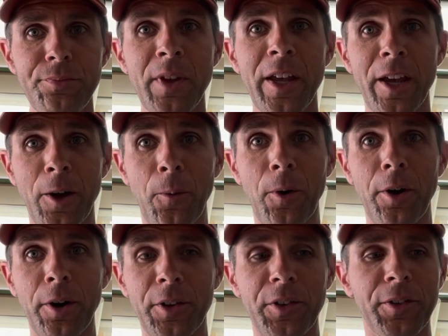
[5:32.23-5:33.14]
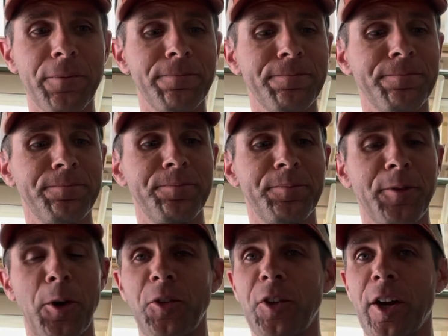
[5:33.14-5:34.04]
It works.
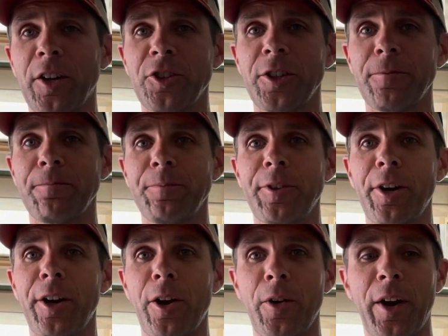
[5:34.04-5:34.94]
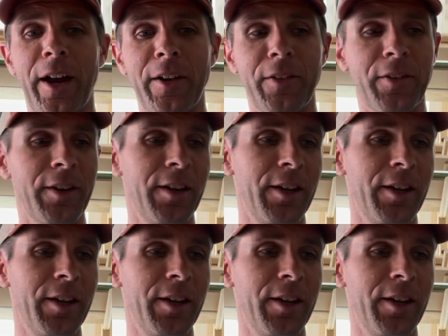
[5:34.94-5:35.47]
No suction. There you go, guys.